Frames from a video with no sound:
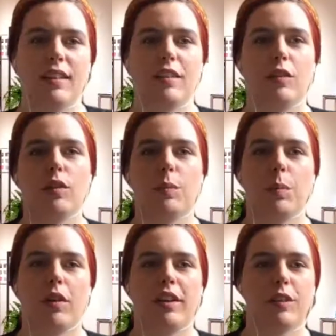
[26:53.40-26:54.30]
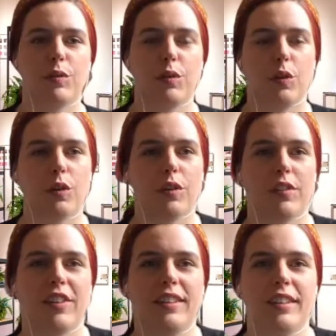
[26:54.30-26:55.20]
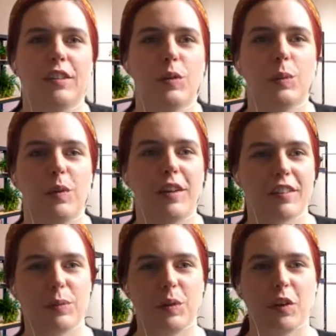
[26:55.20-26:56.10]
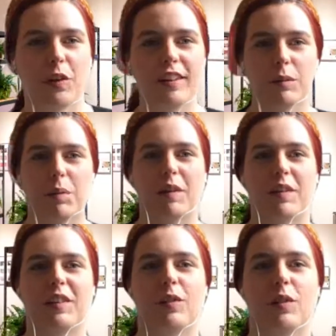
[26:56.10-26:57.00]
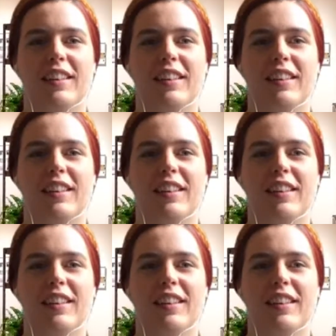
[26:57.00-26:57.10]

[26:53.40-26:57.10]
a good point to focus on the two works we heard about, Judith.